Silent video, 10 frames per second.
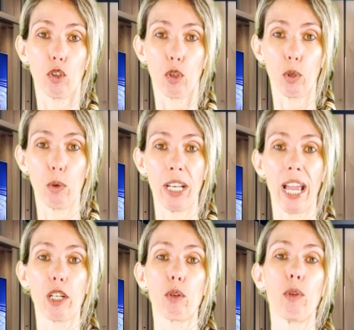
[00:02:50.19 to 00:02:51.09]
to an
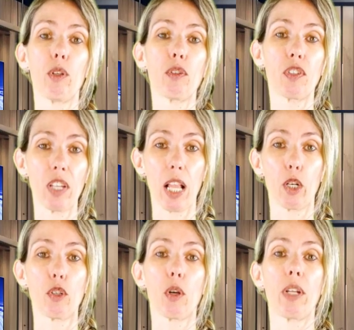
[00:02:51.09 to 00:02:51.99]
actual
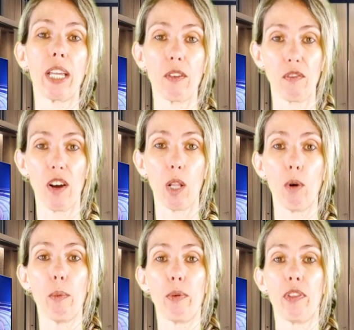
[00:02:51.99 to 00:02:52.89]
seller so they can follow
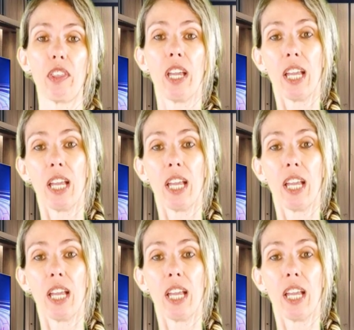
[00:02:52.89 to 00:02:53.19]
up with